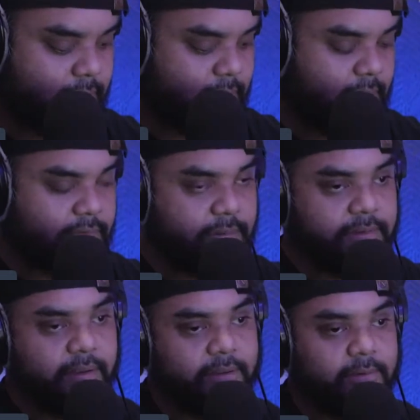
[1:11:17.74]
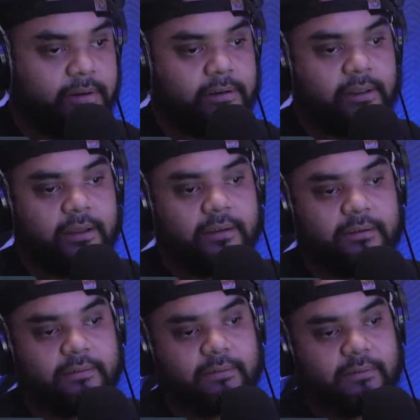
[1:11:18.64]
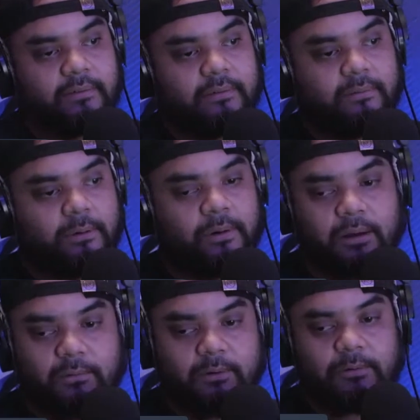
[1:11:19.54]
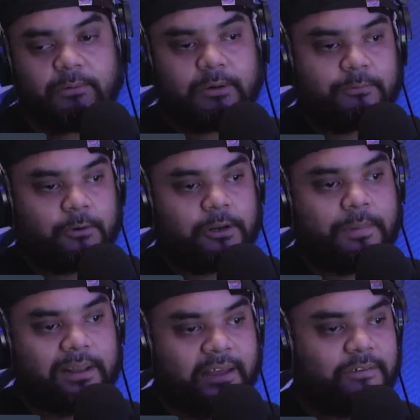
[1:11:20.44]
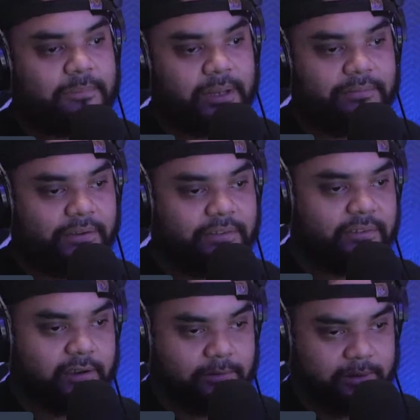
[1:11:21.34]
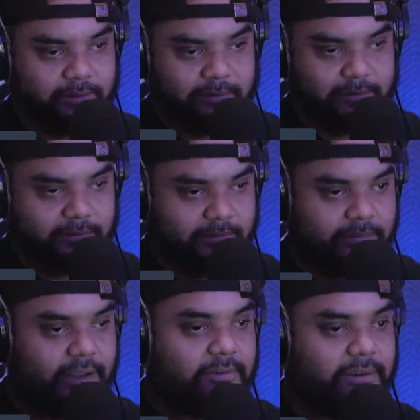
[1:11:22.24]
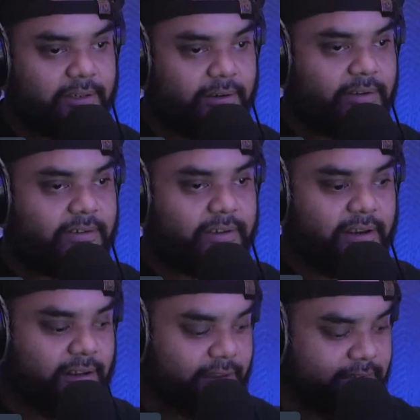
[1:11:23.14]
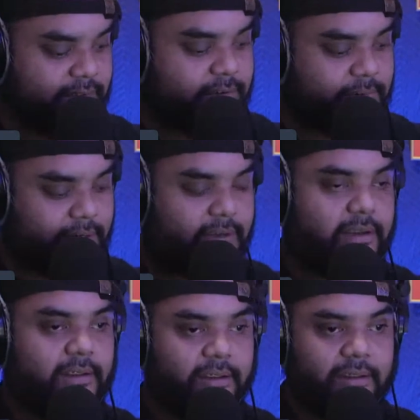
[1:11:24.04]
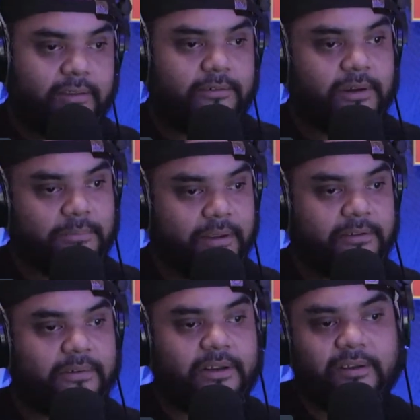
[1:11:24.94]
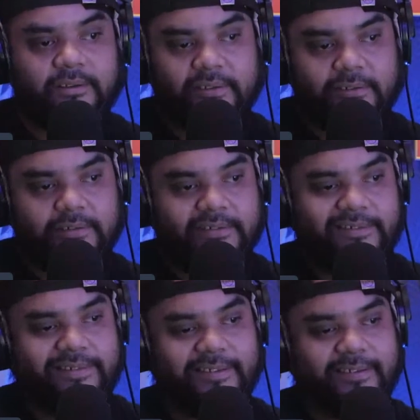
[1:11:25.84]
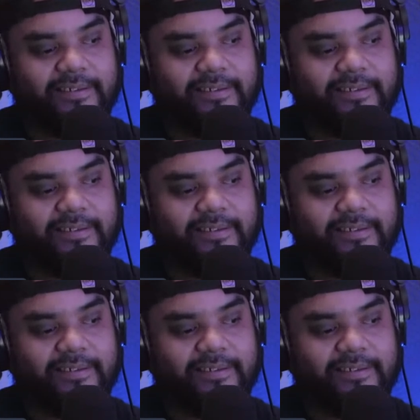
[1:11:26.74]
sometimes I wonder like what my life would be if I stuck with taekwondo and just kind of like stuck with it throughout my 20s. But